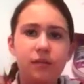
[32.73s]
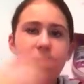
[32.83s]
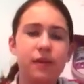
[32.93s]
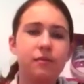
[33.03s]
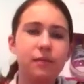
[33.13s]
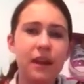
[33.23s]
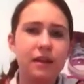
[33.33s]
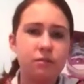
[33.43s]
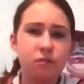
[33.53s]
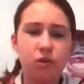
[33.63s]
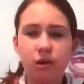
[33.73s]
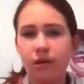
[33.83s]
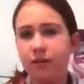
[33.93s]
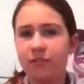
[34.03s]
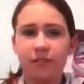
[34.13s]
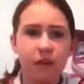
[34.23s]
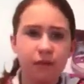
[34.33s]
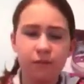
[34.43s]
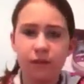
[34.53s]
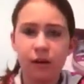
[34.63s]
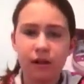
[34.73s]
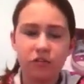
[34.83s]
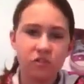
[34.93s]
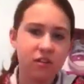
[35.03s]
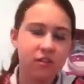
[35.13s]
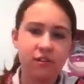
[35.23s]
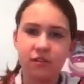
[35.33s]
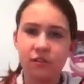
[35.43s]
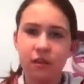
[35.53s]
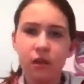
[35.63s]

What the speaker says: been getting more self-conscious,